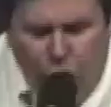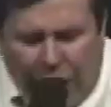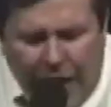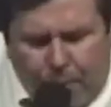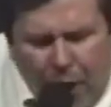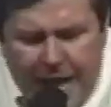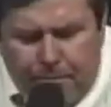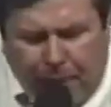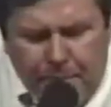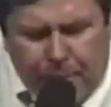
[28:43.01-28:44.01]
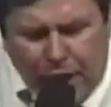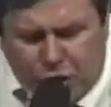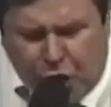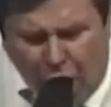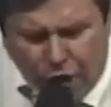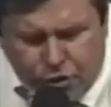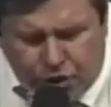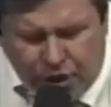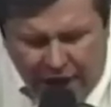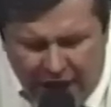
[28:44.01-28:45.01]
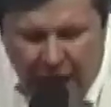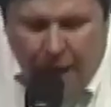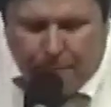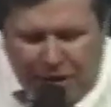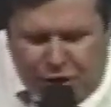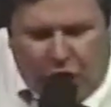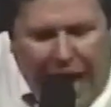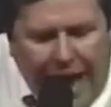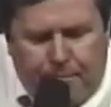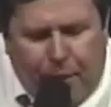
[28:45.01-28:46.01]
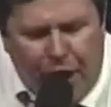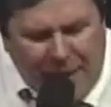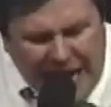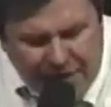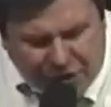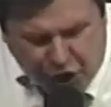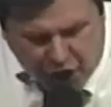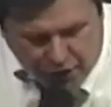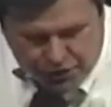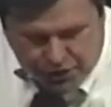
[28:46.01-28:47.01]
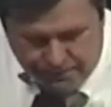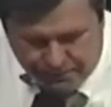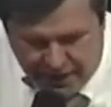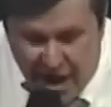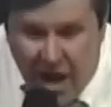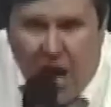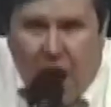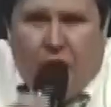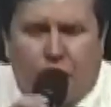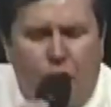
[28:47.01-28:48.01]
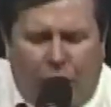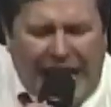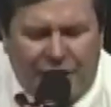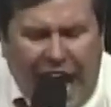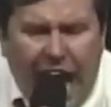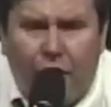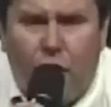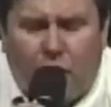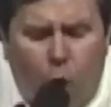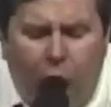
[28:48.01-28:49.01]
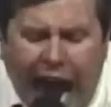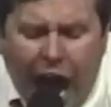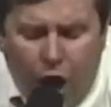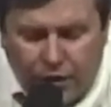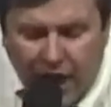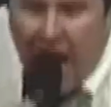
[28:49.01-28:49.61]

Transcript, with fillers: You can bring people to church, but you can't put them in the church. You can gather a crowd,